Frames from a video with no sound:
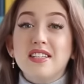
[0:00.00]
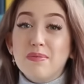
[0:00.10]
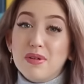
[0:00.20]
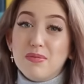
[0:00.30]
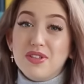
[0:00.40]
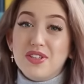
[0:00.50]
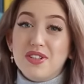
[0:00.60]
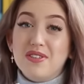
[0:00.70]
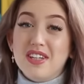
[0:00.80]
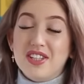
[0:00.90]
Tip number
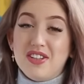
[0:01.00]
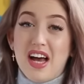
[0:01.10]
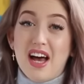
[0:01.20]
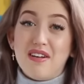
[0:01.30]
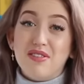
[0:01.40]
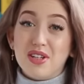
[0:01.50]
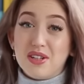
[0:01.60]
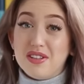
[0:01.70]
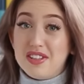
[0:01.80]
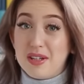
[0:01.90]
two is to have a
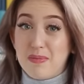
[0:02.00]
good